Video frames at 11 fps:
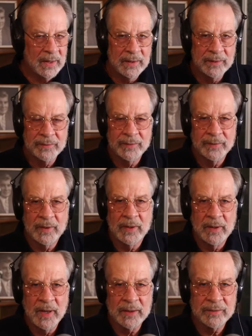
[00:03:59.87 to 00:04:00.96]
is the
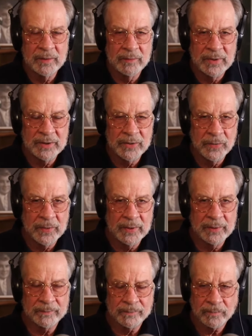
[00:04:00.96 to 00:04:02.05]
connection
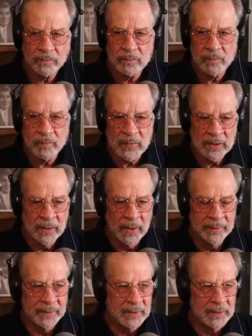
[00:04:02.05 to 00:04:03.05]
between the